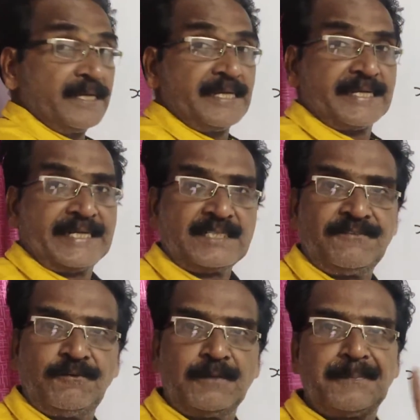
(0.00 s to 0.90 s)
He gets
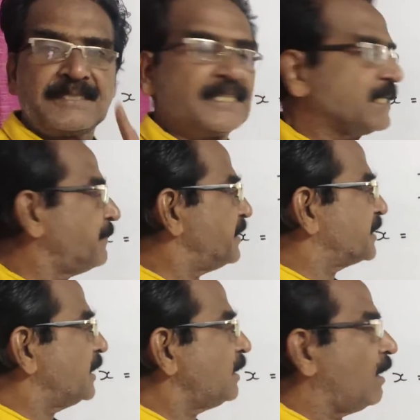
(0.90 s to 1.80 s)
4%
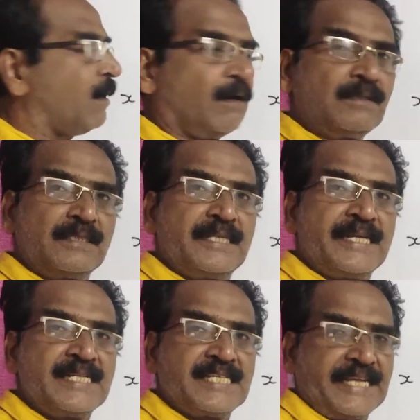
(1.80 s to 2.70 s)
commission on
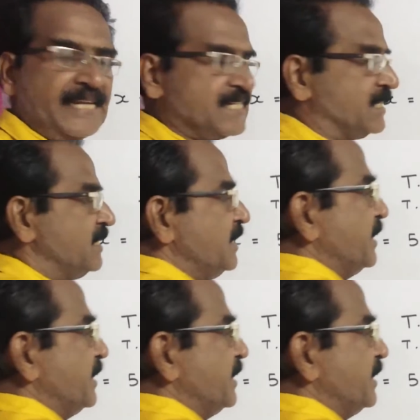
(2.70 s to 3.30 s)
these sales